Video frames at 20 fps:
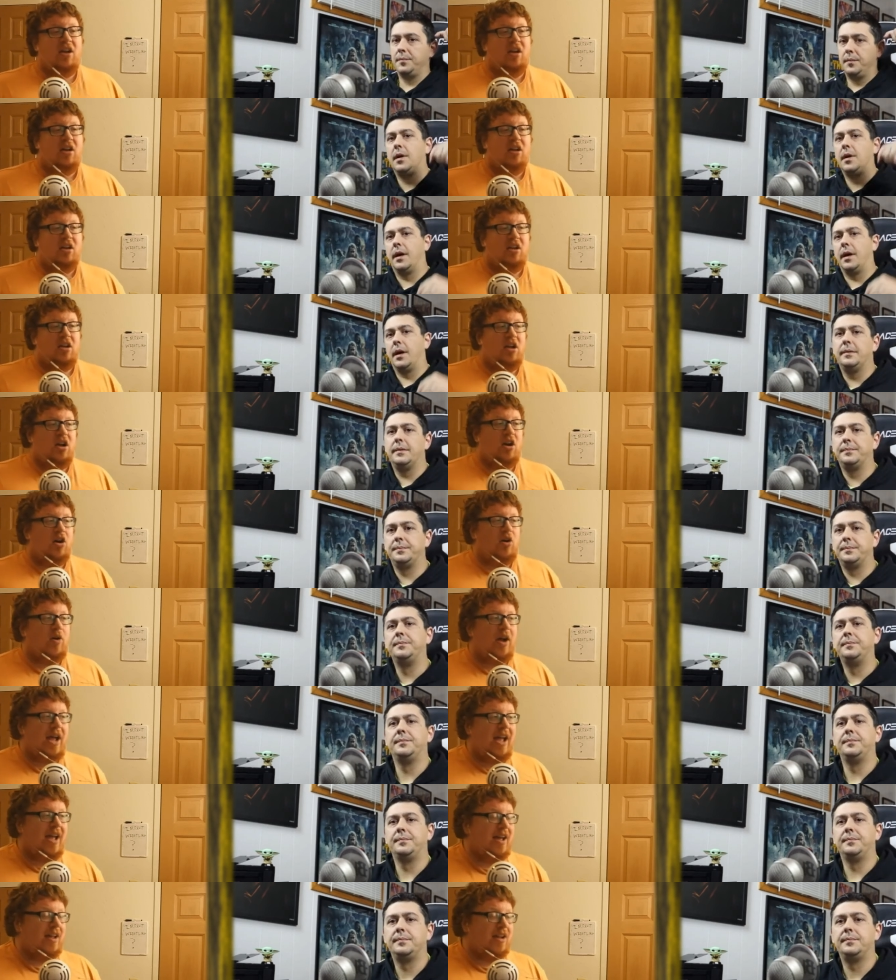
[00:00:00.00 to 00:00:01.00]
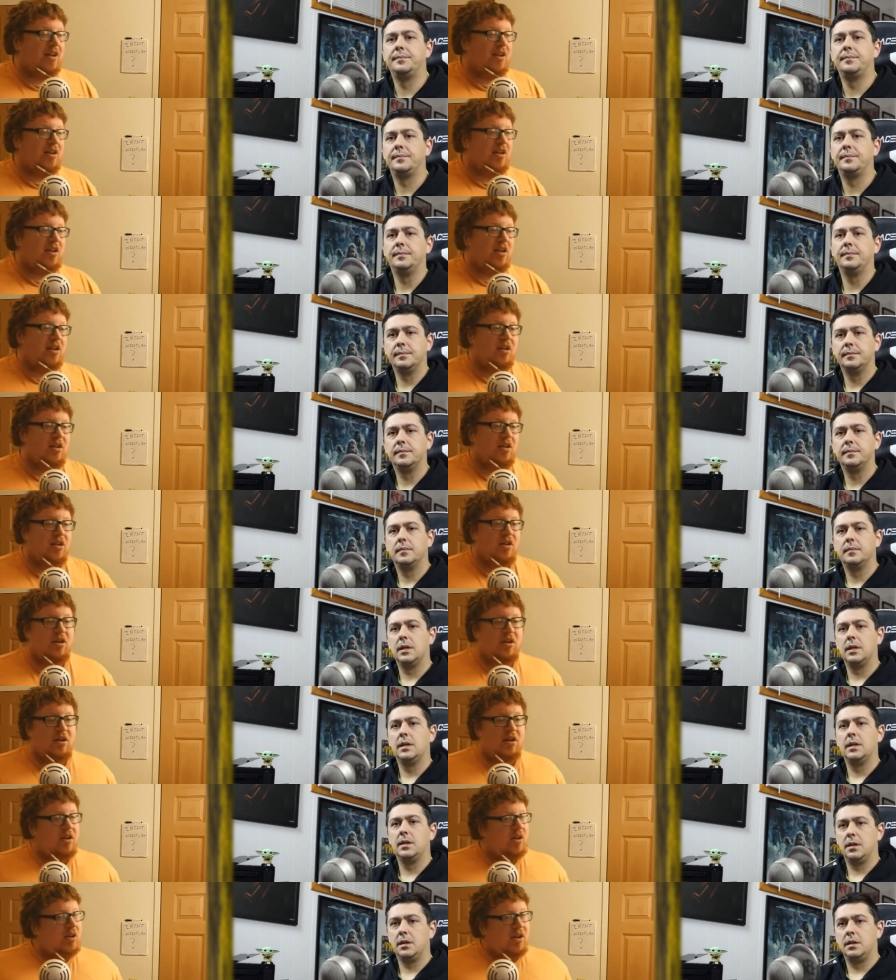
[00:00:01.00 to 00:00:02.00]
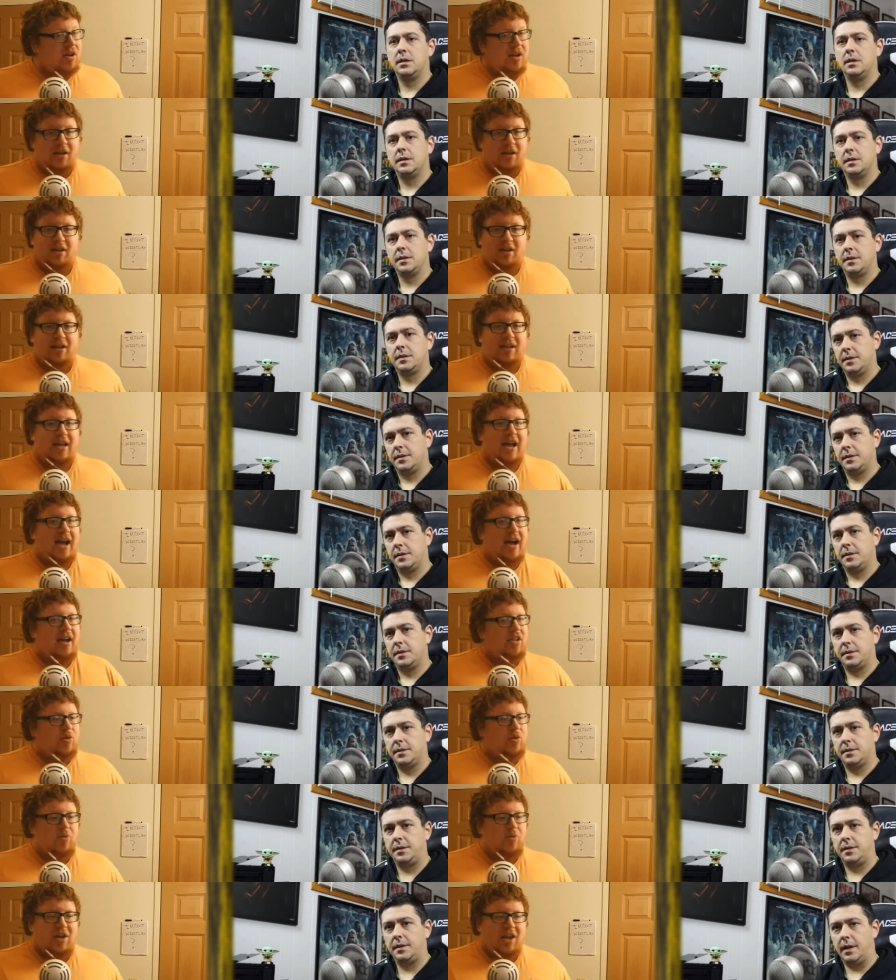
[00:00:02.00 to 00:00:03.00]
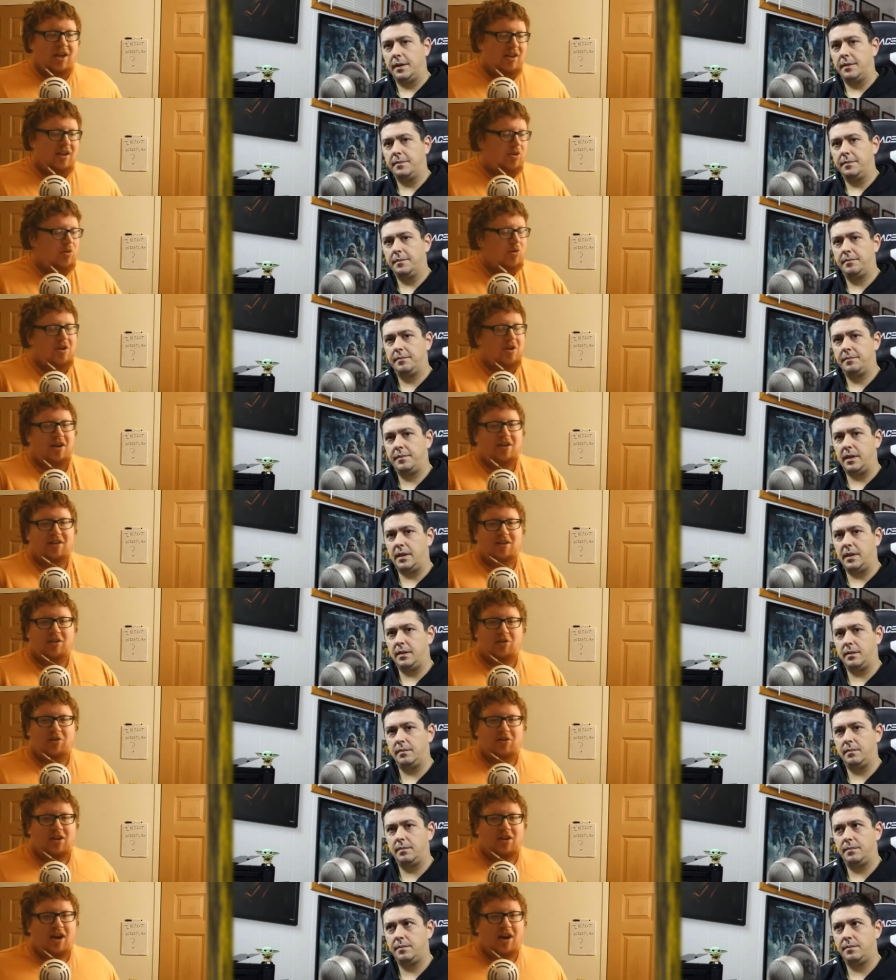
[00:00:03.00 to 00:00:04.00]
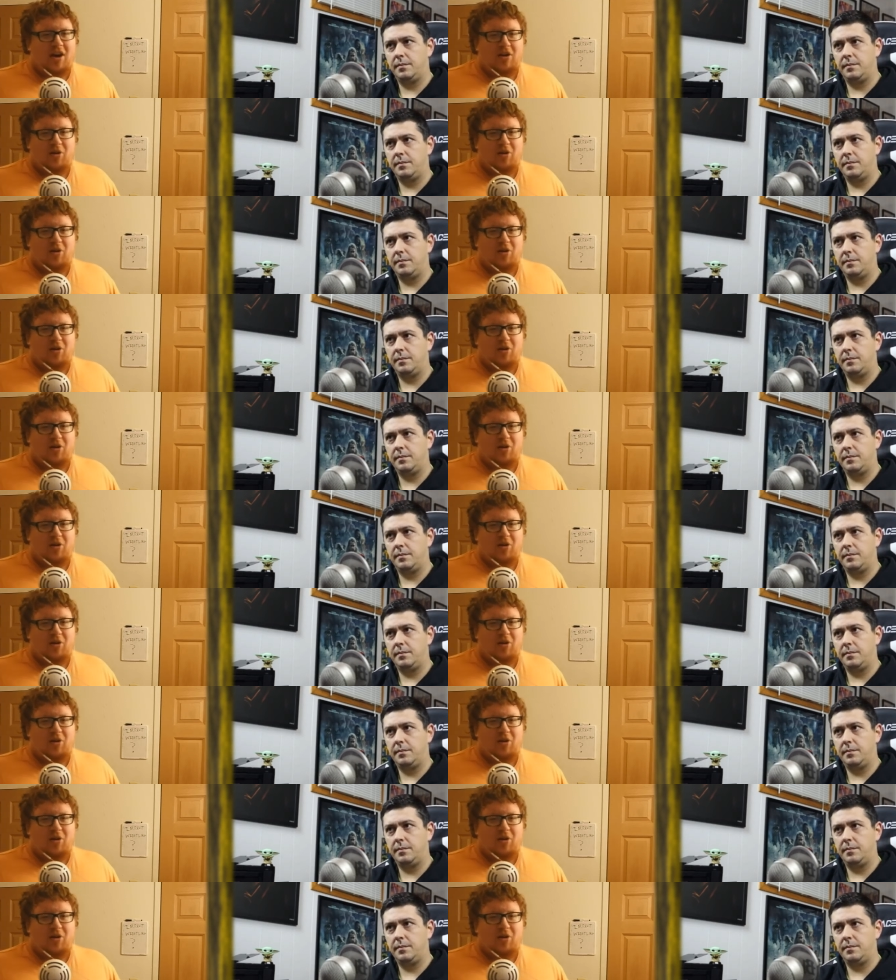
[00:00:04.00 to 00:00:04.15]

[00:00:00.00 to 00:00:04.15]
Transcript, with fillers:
Speaker 1: You know, and yeah, you get your get your Deonna